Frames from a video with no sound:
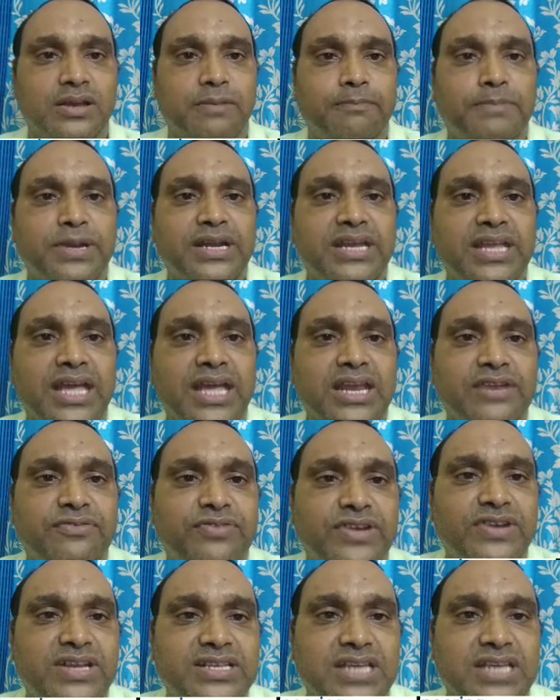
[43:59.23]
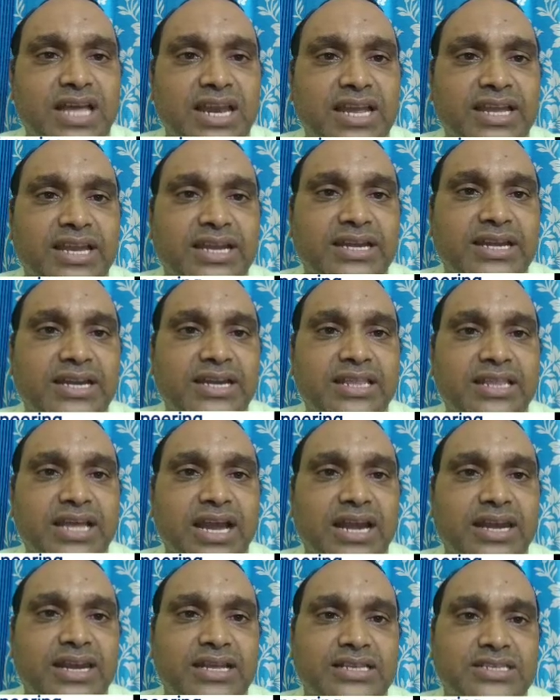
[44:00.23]
PTR if it allocated the
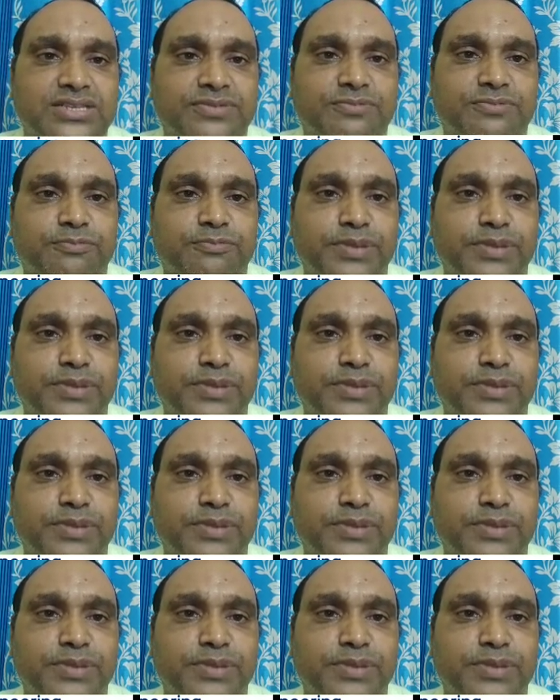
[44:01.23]
address,